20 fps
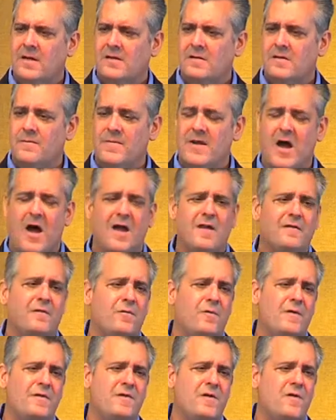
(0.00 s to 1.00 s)
To be honest
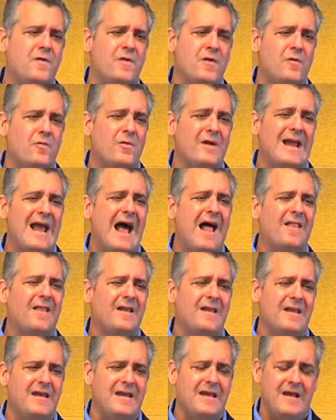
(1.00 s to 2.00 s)
with you, the
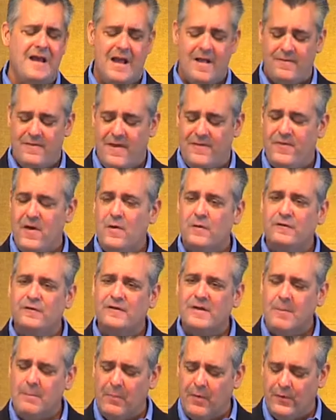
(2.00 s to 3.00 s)
reality that those
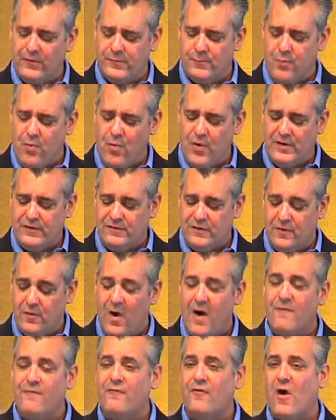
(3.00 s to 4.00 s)
symbols point to
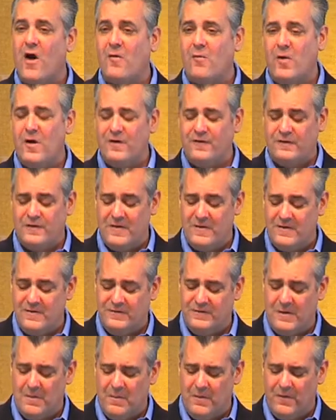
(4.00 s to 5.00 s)
are far worse than the
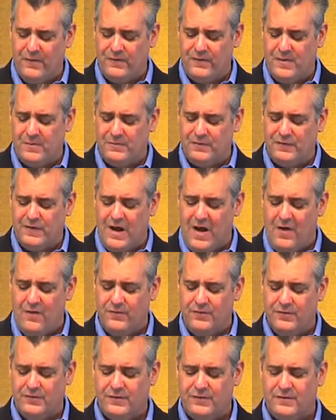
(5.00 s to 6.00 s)
symbols
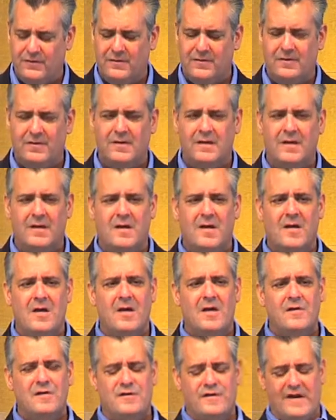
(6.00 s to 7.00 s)
themselves.
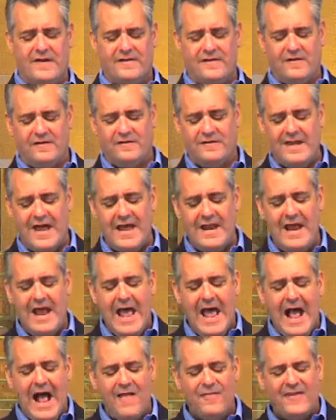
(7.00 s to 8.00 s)
Jesus said,
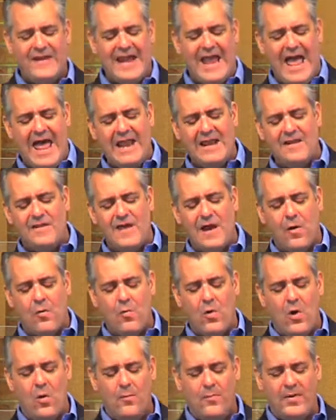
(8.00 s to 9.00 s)
At the end, there
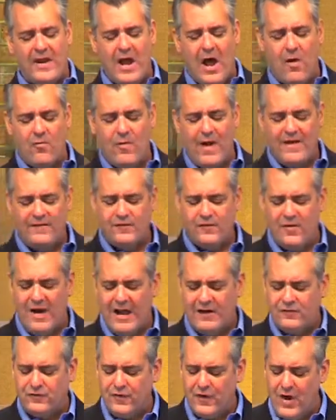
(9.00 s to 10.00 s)
will be a
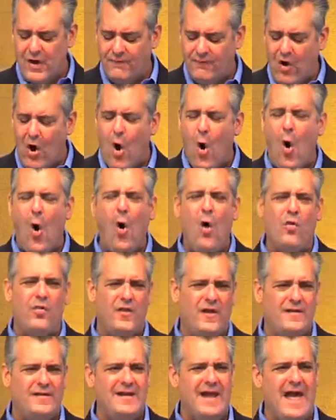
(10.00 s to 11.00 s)
resurrection of all
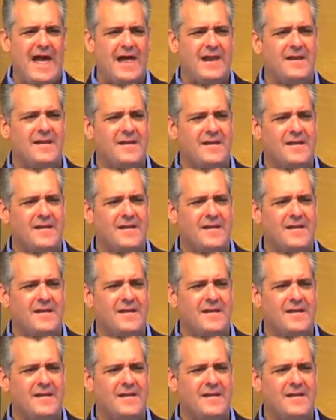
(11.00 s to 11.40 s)
the dead